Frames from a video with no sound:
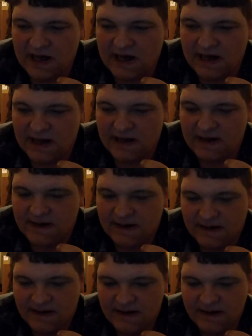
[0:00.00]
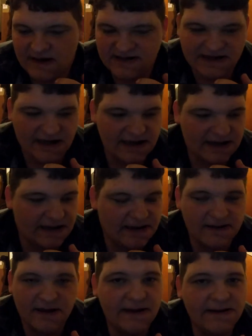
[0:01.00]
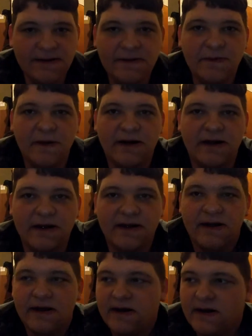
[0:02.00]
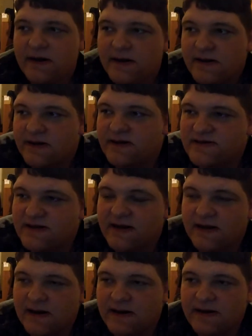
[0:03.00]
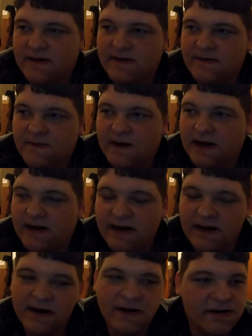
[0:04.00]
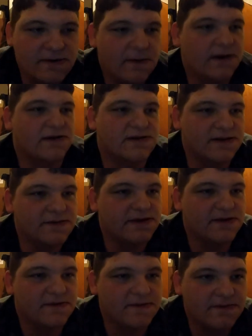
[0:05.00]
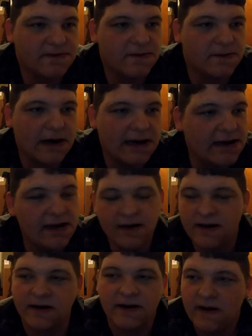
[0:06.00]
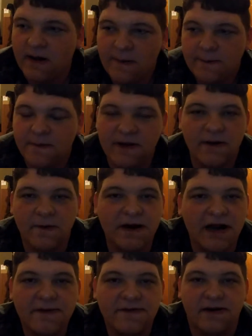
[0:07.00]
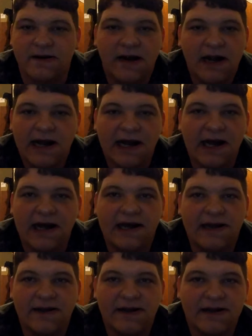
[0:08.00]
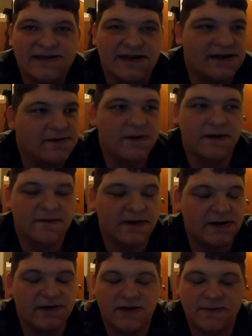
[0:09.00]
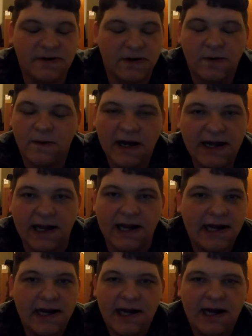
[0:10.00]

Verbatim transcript: And it's like, yeah, you wanna this thing on right here, or you want a trip to Hawaii, or you know whatever, and they'll say you want a free trip to Hawaii,